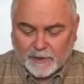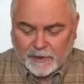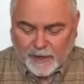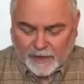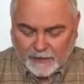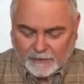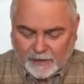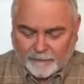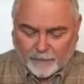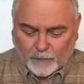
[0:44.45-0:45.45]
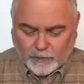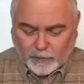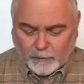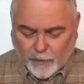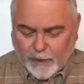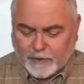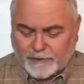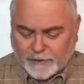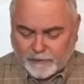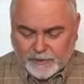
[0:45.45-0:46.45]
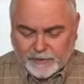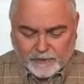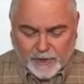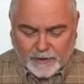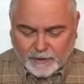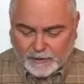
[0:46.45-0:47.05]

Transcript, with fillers: and uh, for your prayers as we try to